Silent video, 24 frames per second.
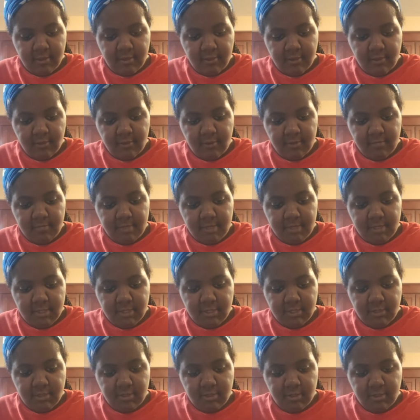You want to make
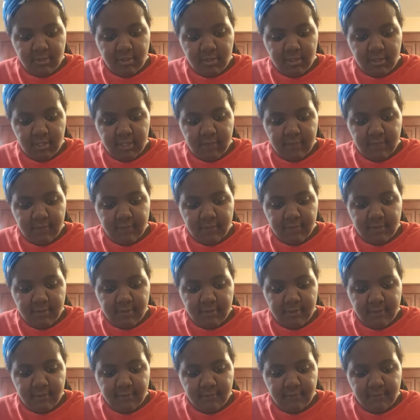sure you leave
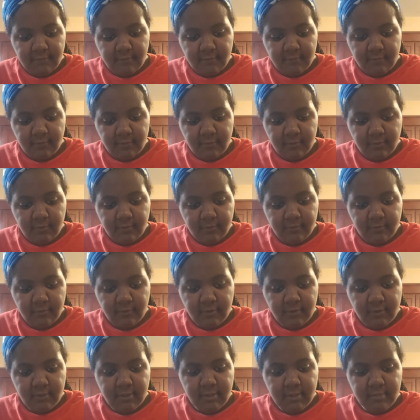enough room
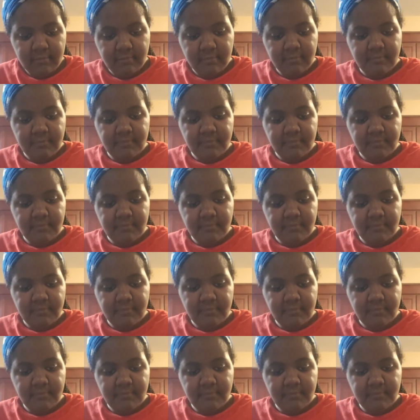for them.